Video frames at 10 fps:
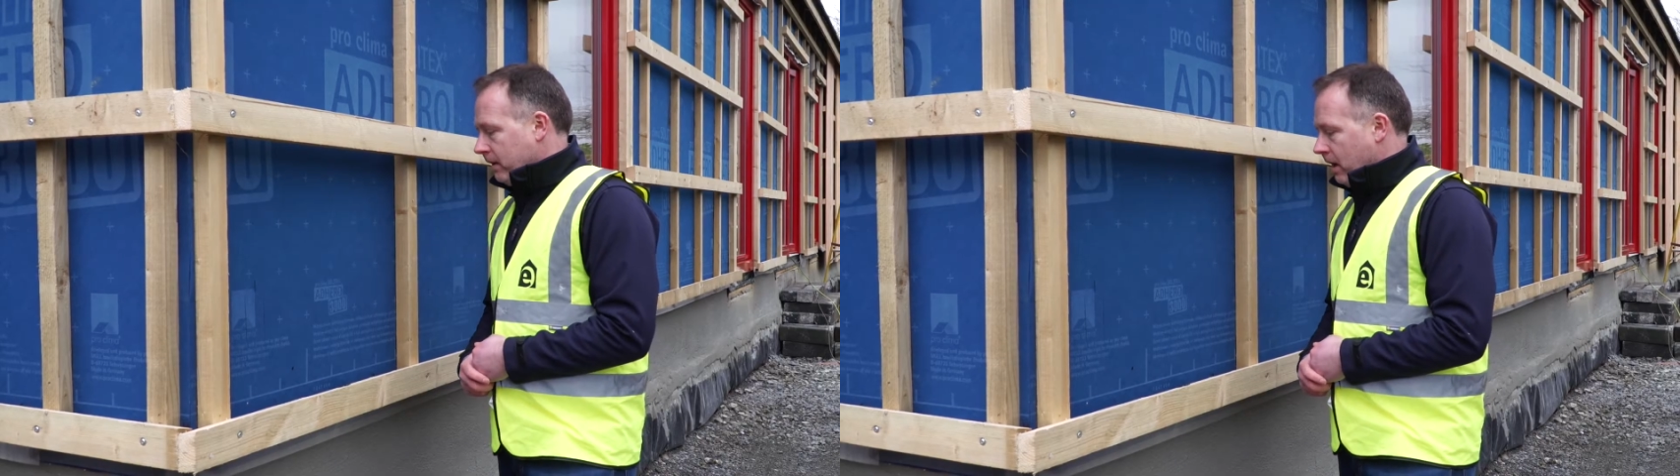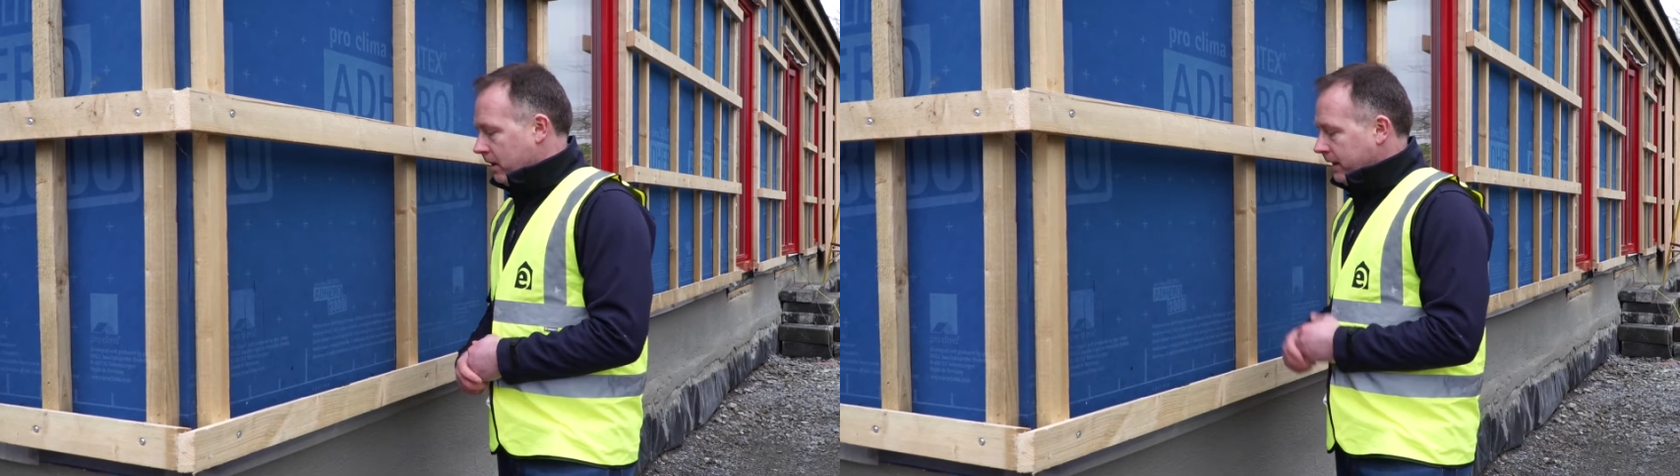
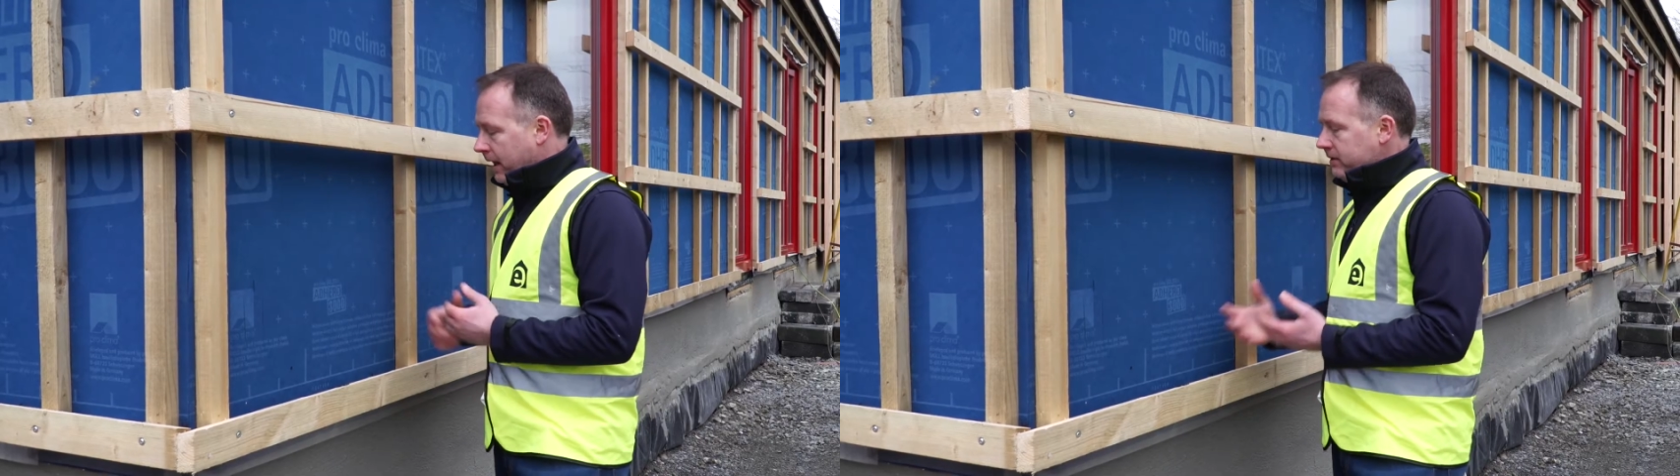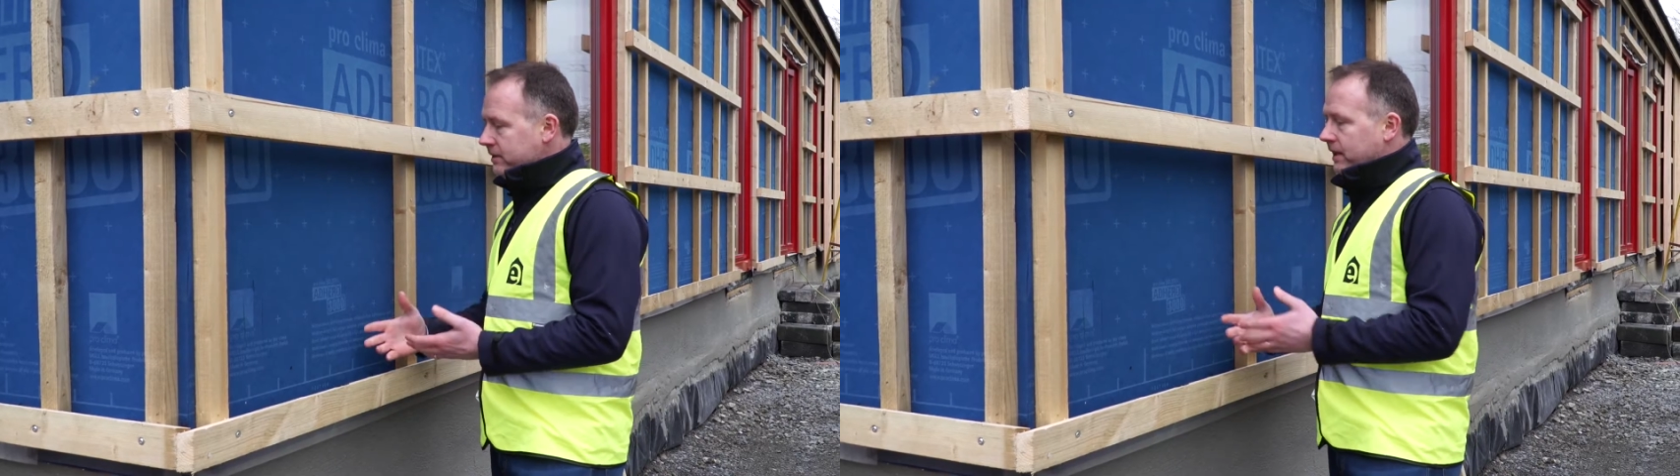On the
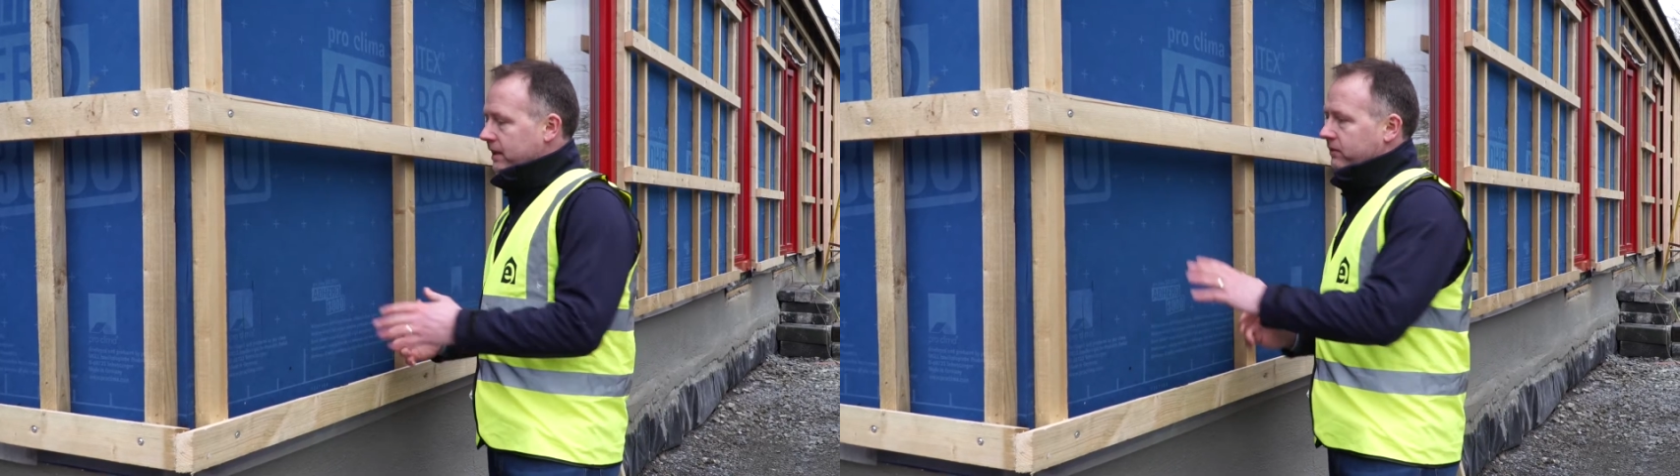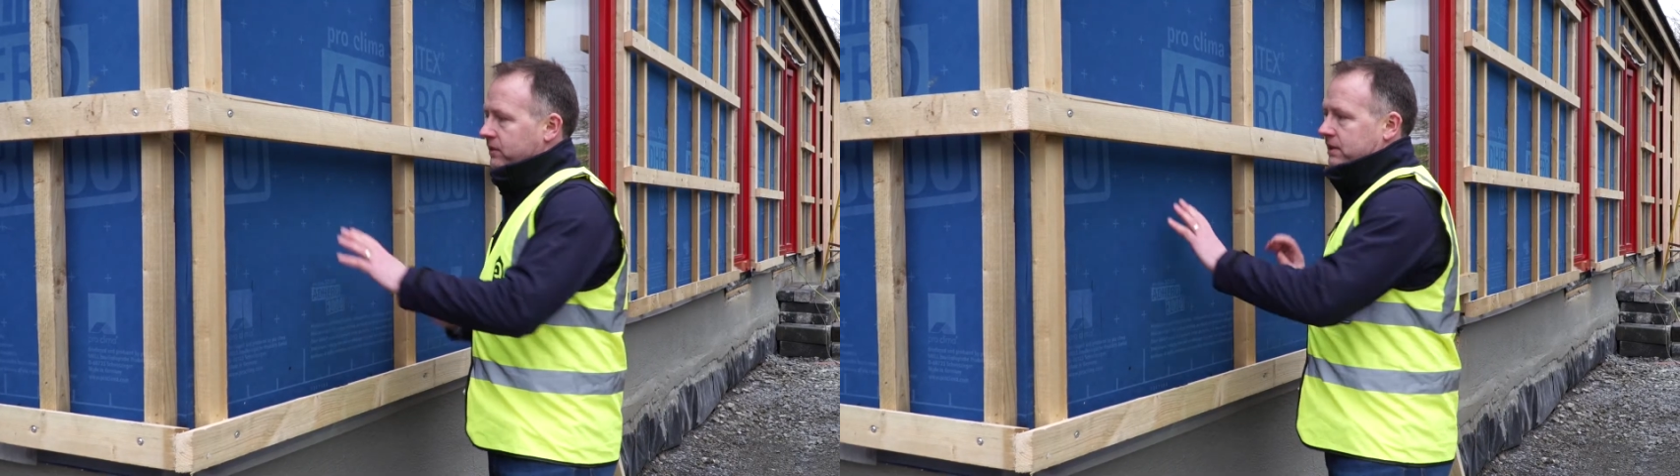
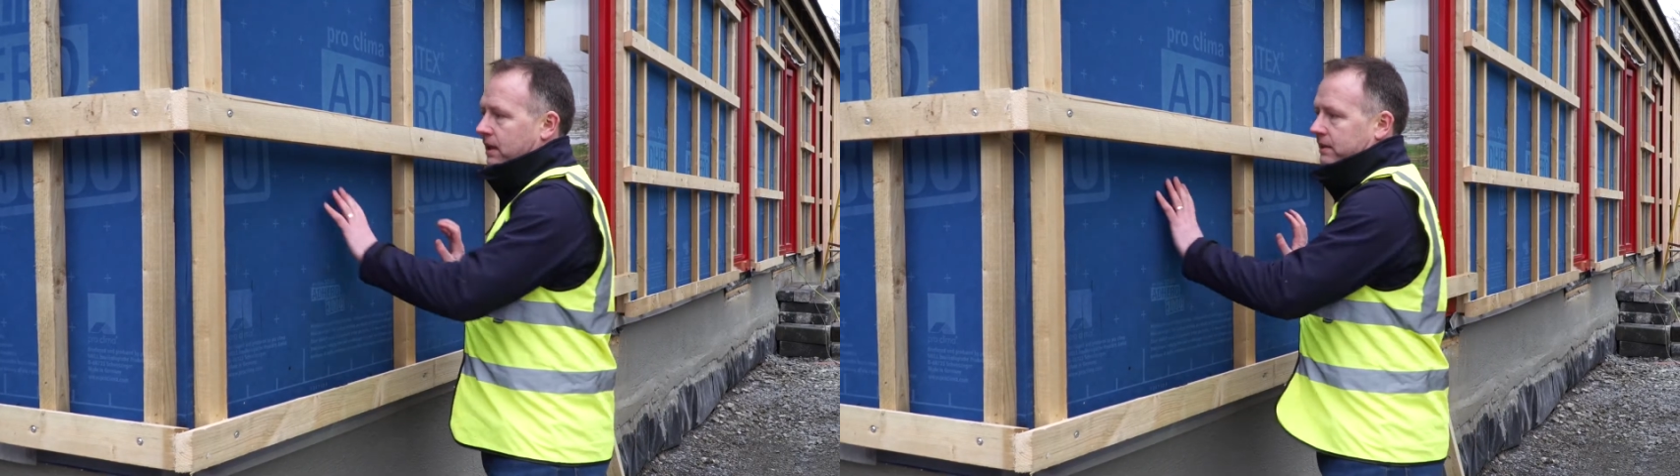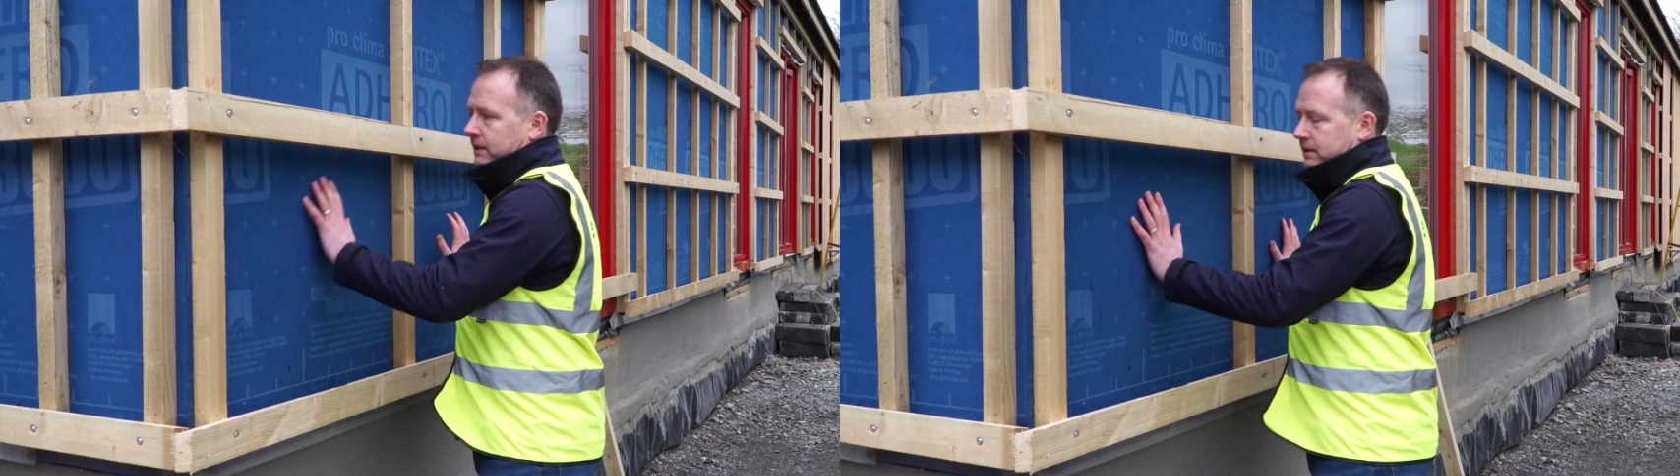outside of the
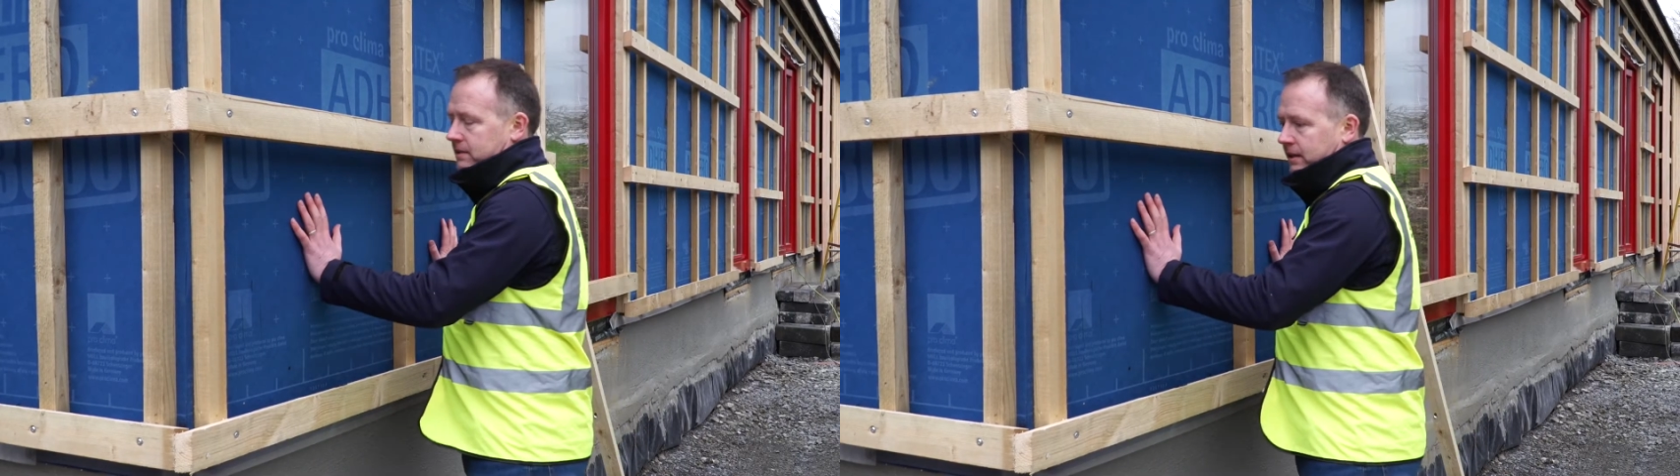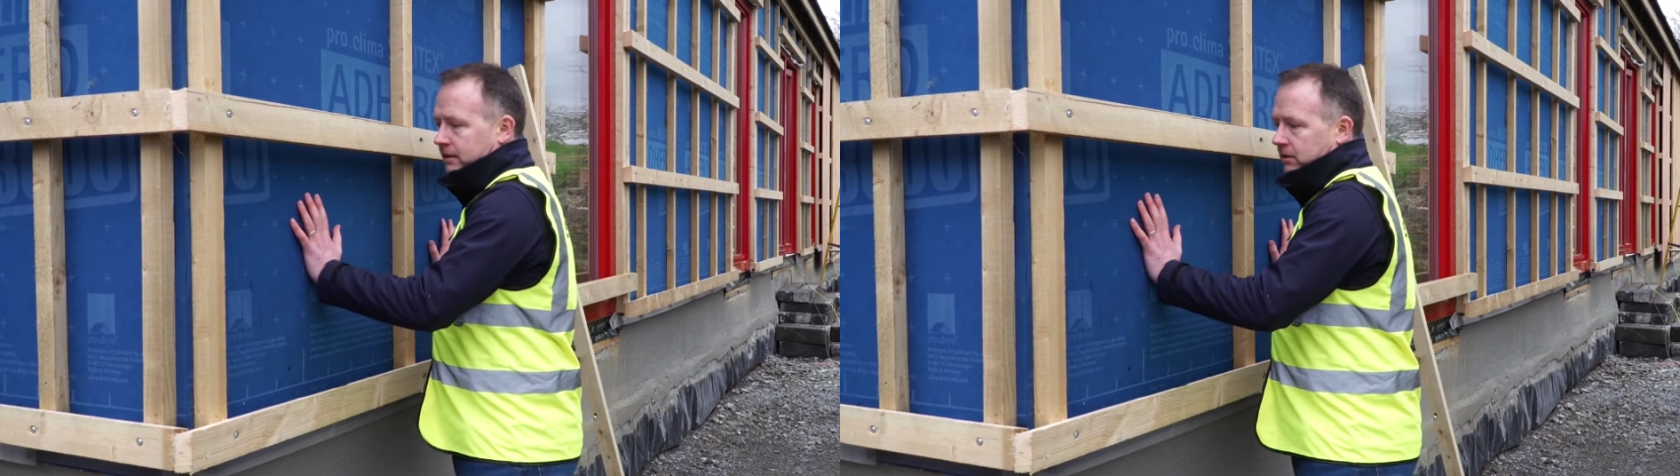Solitex
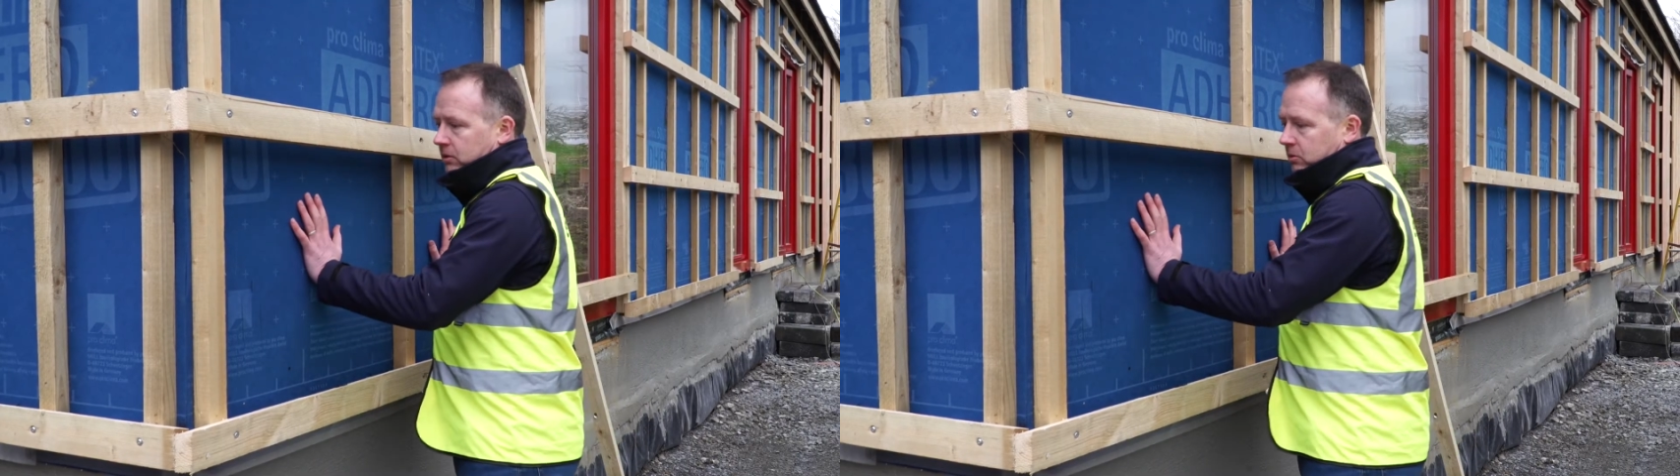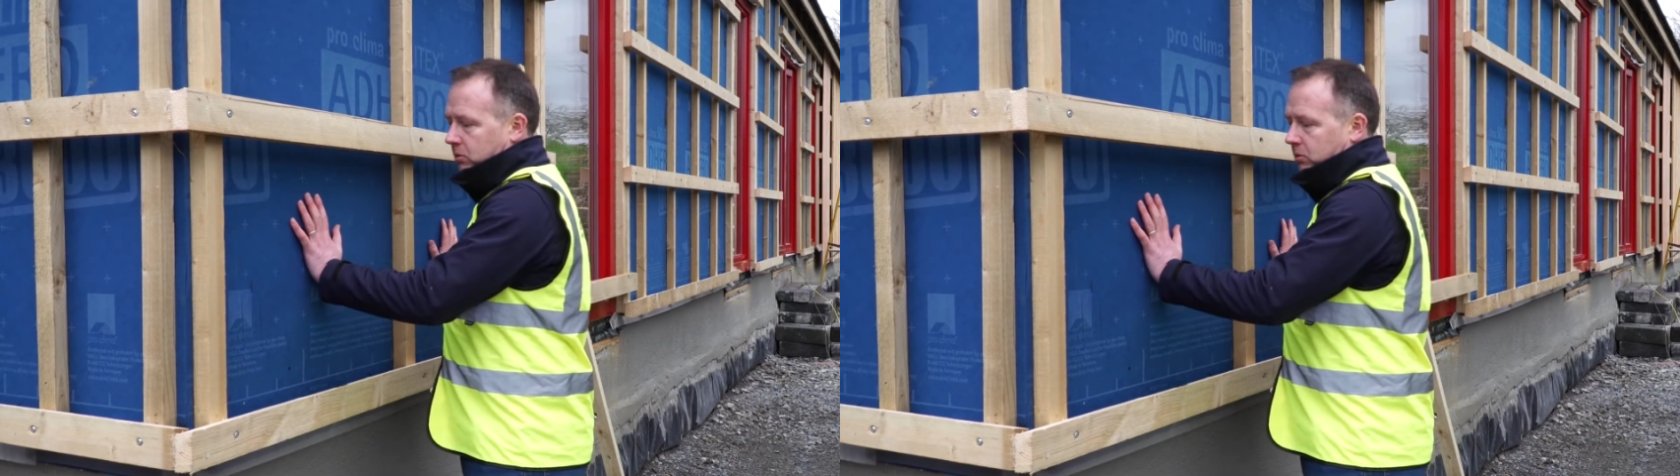Adhero,